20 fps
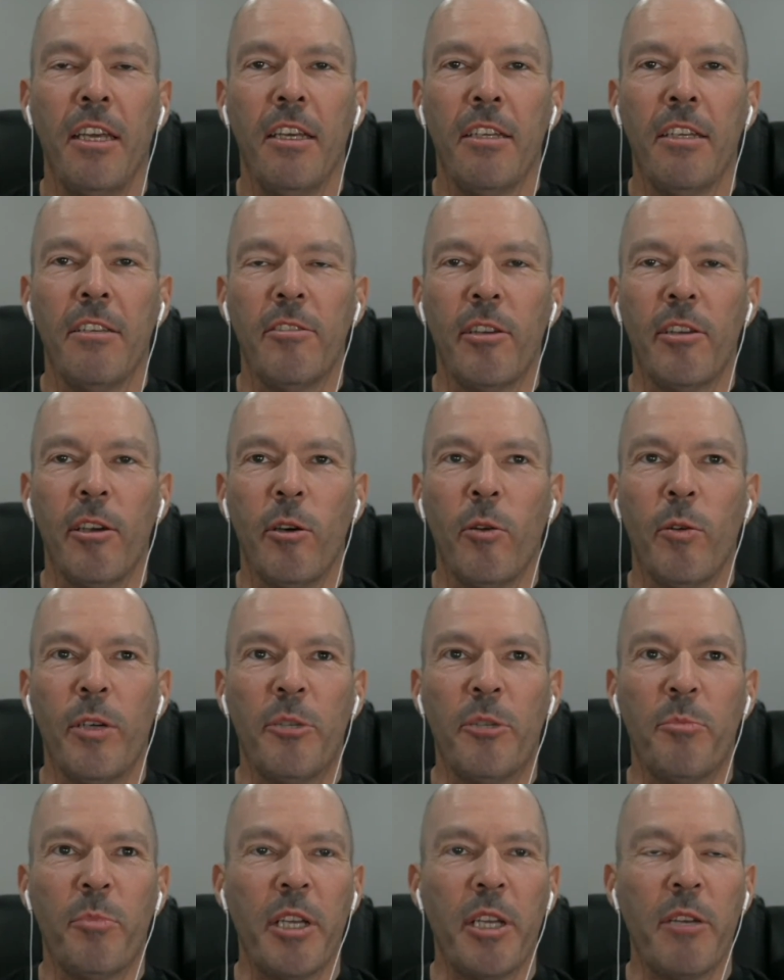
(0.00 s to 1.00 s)
So it's
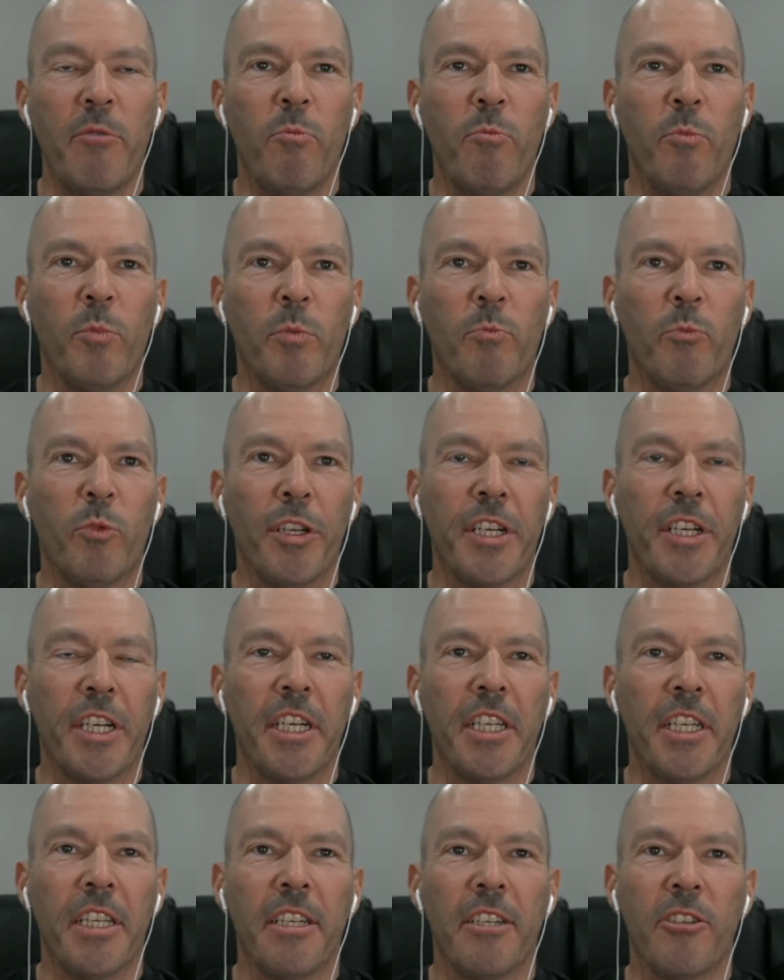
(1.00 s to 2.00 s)
been running
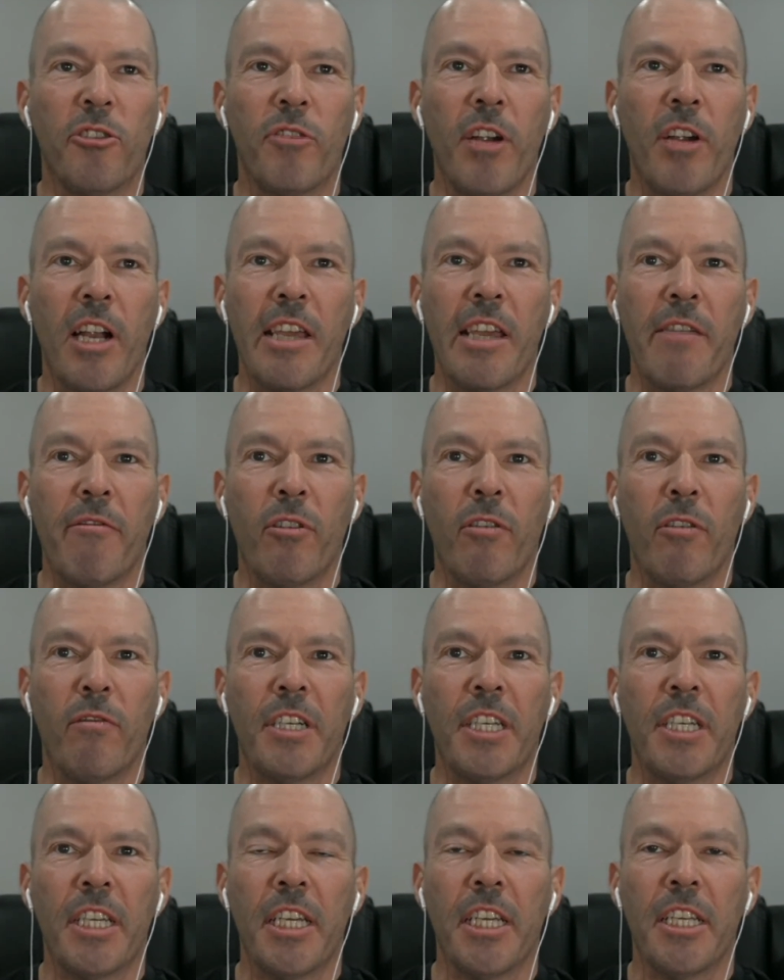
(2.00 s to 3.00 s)
in Australia for over 10